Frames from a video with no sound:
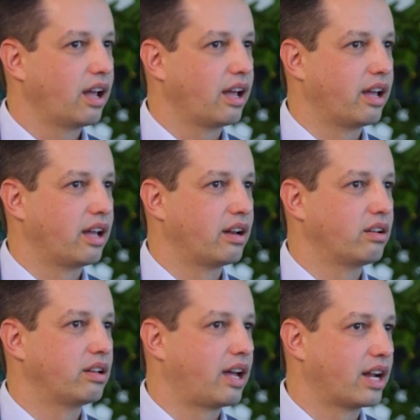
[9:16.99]

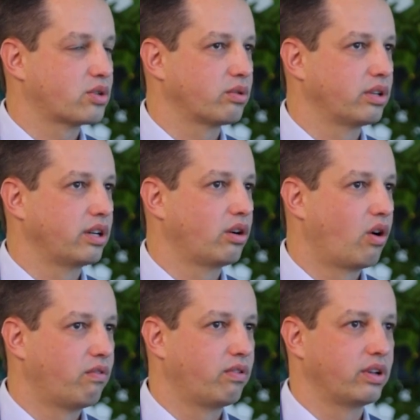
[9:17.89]
And naturally,
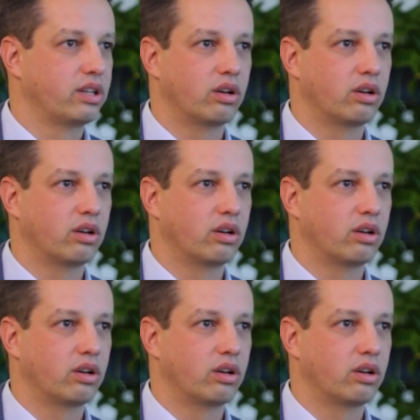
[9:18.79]
hopefully,